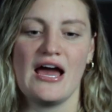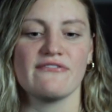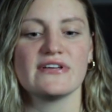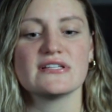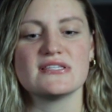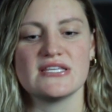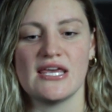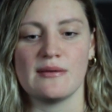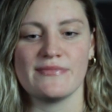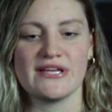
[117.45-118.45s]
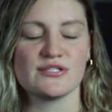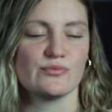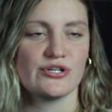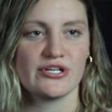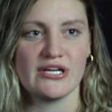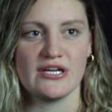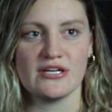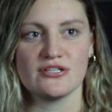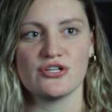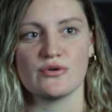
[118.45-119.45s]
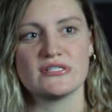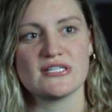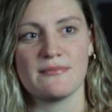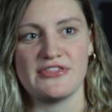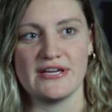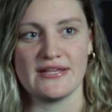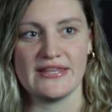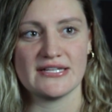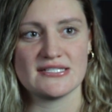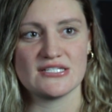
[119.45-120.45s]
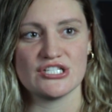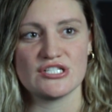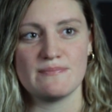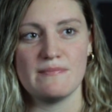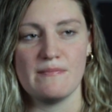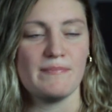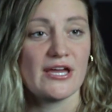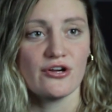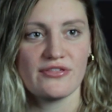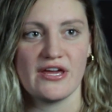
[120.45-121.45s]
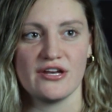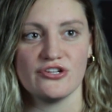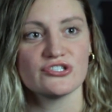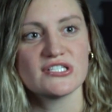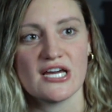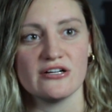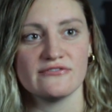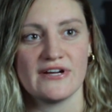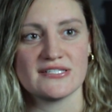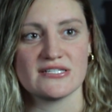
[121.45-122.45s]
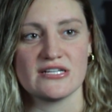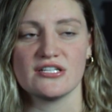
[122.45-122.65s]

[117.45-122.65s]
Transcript: Having a team that's working towards something that's just bigger than yourself as an